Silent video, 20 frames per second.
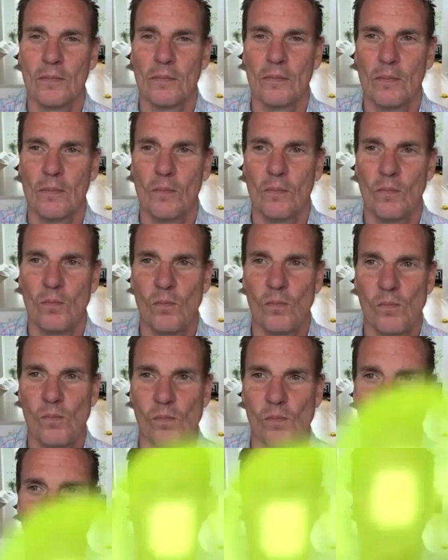
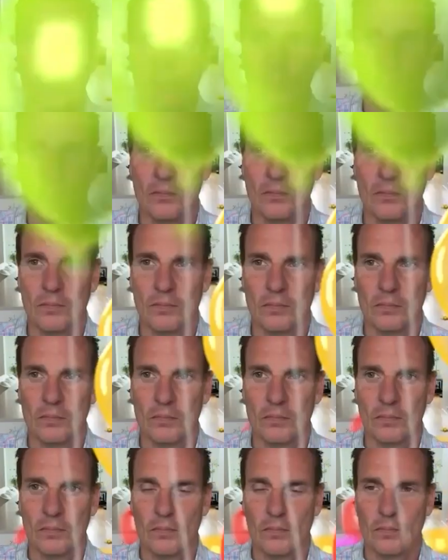
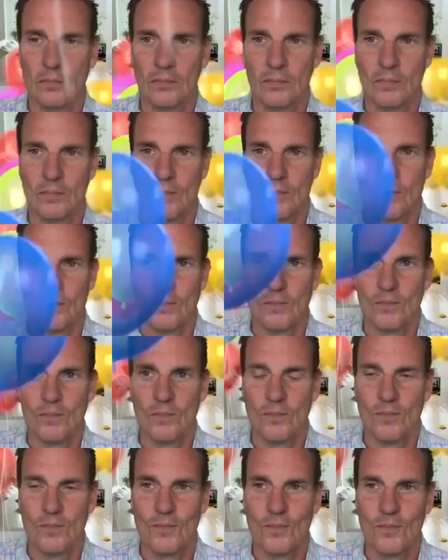
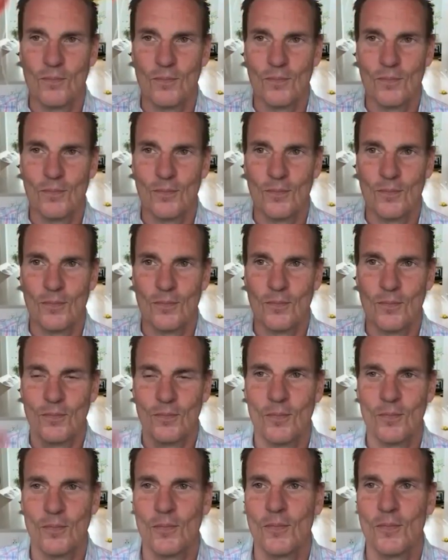
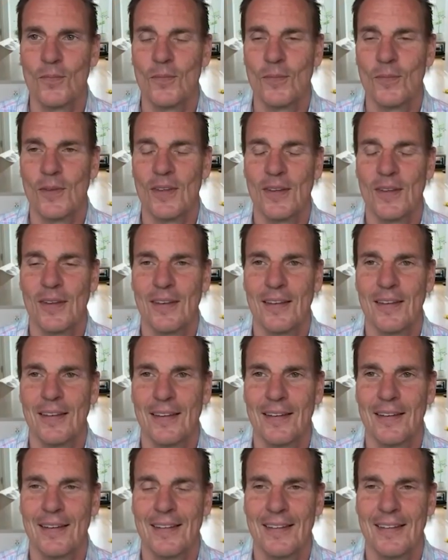
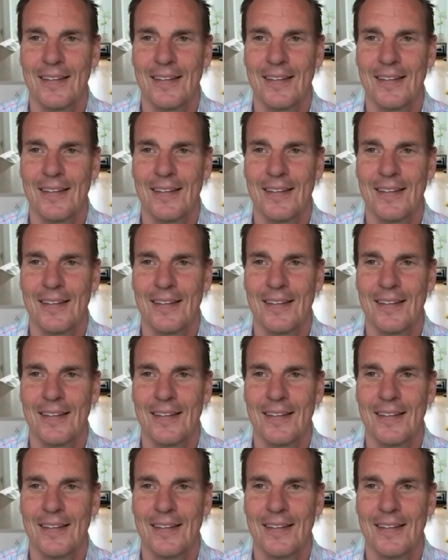No words are spoken by the person on screen.